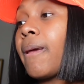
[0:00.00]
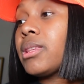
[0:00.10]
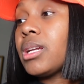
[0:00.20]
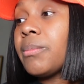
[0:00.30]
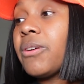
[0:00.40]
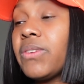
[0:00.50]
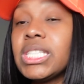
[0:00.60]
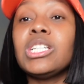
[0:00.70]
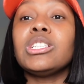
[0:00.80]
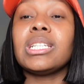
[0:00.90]
The number of
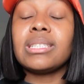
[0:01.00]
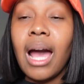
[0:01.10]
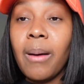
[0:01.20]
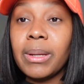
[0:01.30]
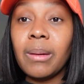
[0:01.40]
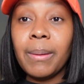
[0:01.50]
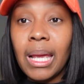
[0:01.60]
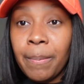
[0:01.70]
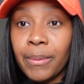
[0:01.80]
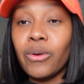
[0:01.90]
visitors is how many
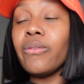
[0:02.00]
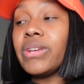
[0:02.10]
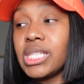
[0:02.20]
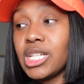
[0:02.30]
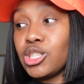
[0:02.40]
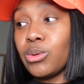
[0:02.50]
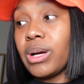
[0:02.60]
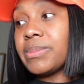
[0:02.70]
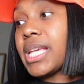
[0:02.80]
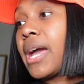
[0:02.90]
people visited your
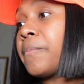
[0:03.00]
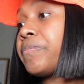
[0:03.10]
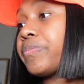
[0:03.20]
website.